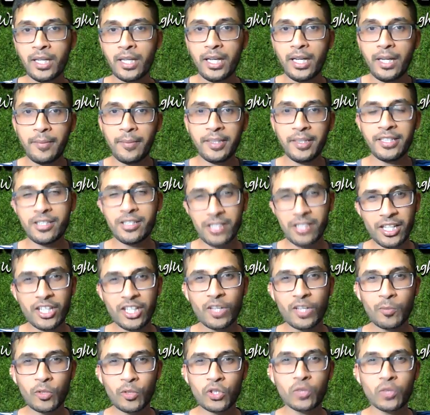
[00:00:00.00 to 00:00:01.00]
I think Jenni
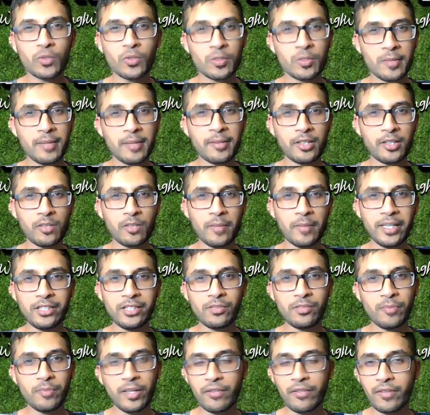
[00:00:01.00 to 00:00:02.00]
Hermoso was my man of the
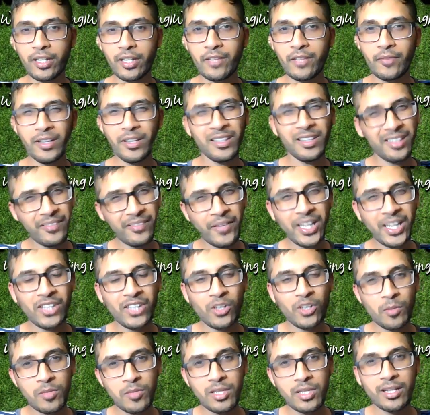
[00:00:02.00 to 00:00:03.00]
match, played really well. Van
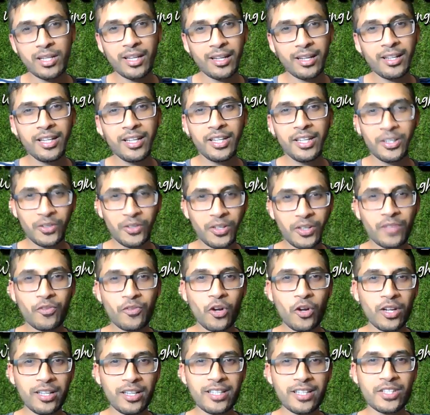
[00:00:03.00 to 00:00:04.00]
Domselaar could have
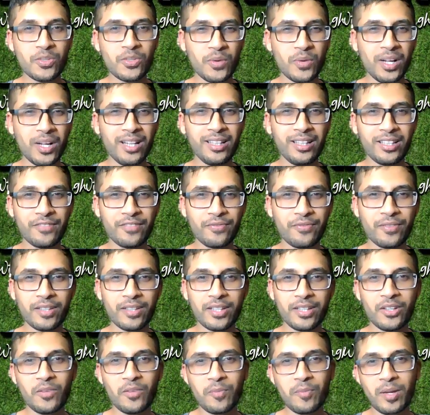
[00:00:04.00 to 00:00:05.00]
got it as well. If,
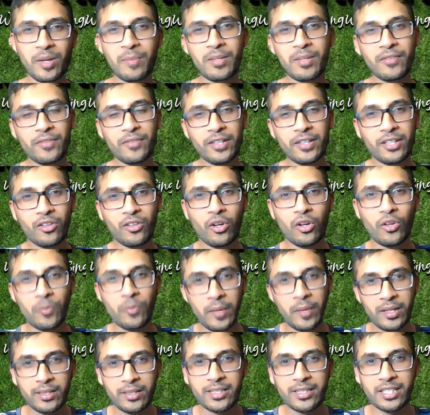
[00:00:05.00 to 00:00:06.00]
maybe if it had gone to
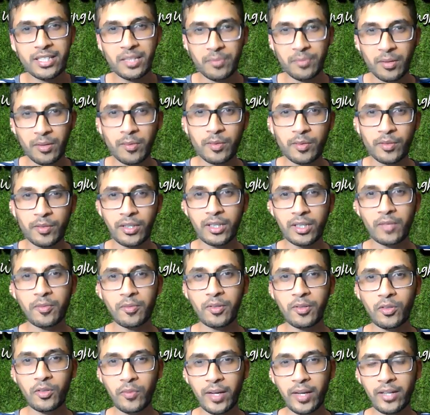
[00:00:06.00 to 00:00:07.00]
penalties, I probably would have given
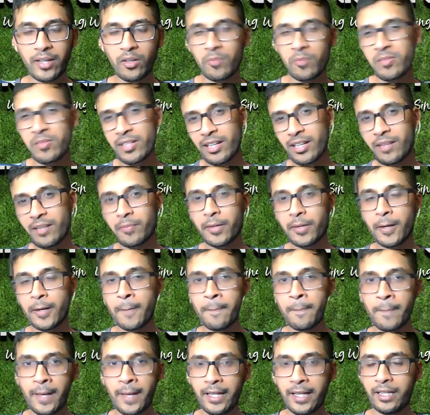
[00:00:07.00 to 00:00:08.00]
it to Van Domselaar. But
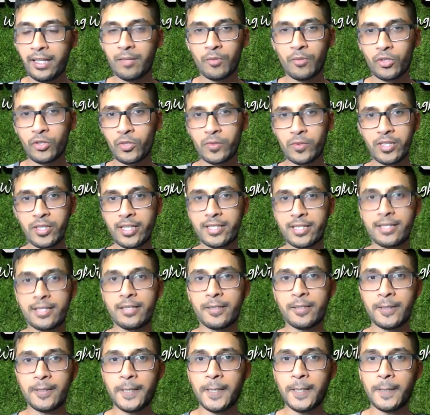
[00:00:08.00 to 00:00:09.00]
I think Hermoso was
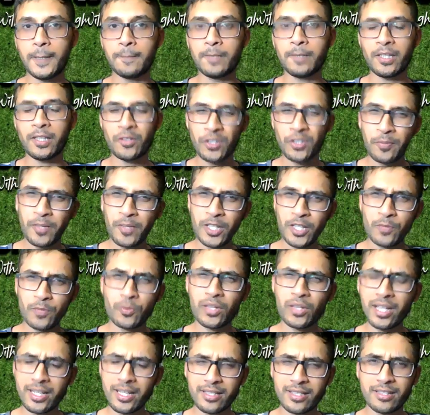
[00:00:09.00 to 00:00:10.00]
excellent. And I was surprised
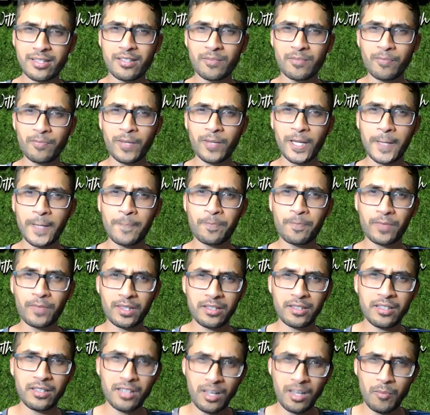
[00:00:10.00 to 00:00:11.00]
Batlle
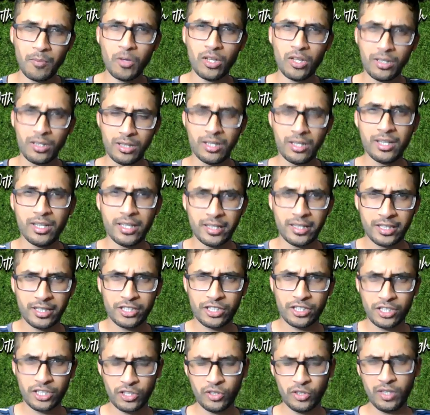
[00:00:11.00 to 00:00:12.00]
didn't come on earlier than
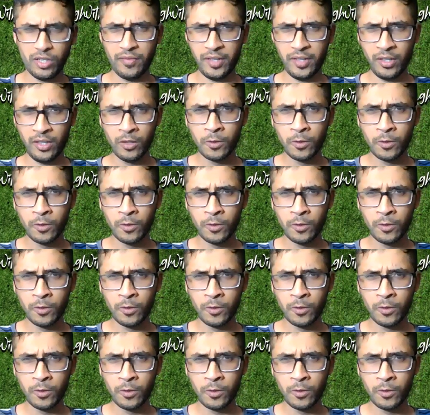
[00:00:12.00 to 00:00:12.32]
she should have.